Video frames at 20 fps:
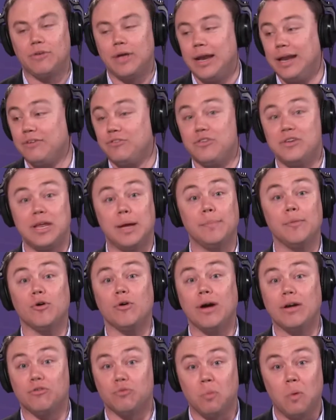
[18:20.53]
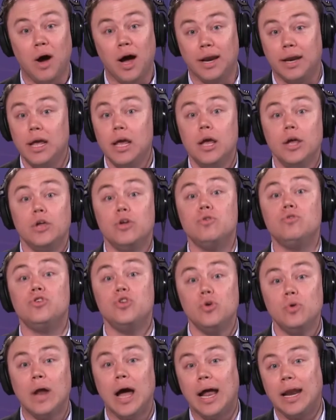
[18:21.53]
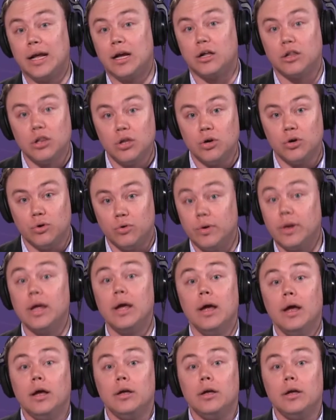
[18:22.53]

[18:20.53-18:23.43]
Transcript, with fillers: and as the democrats want you do not include